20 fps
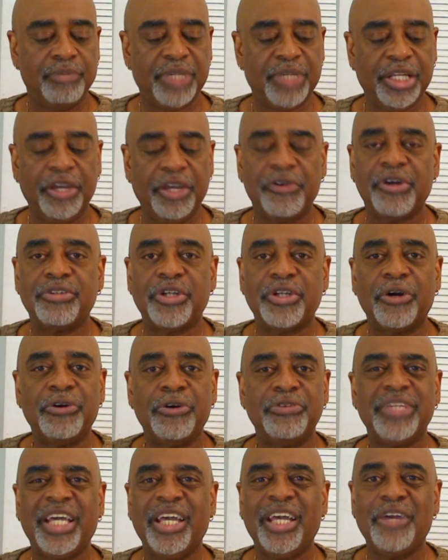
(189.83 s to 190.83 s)
But here on
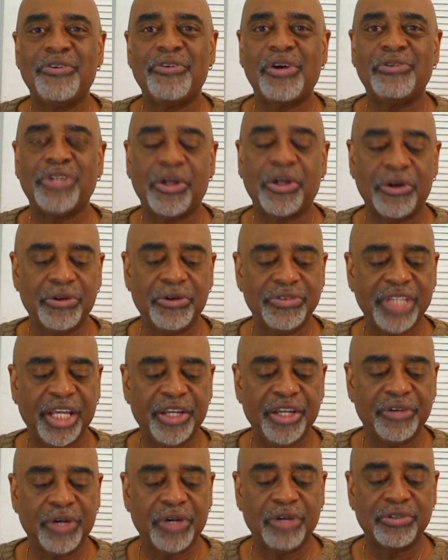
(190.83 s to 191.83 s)
earth, here on earth,
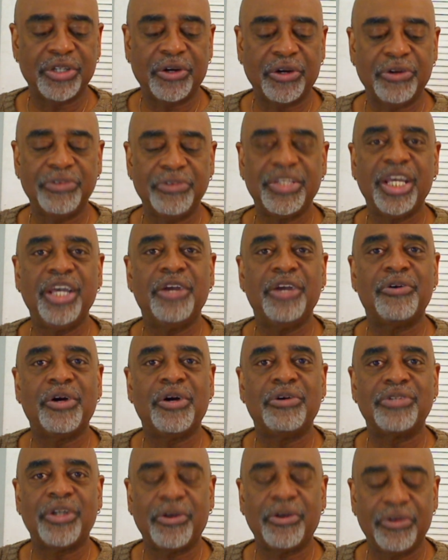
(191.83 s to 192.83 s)
here on earth,
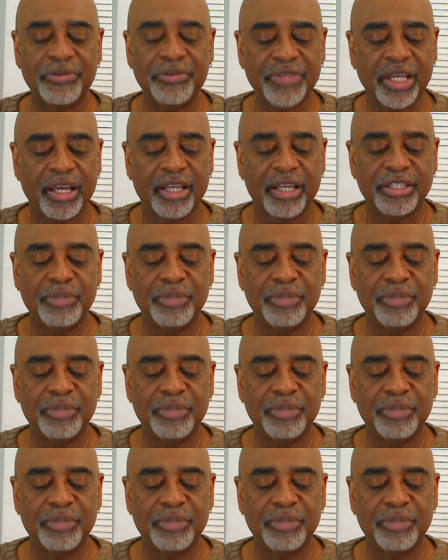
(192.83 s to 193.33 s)
here on earth,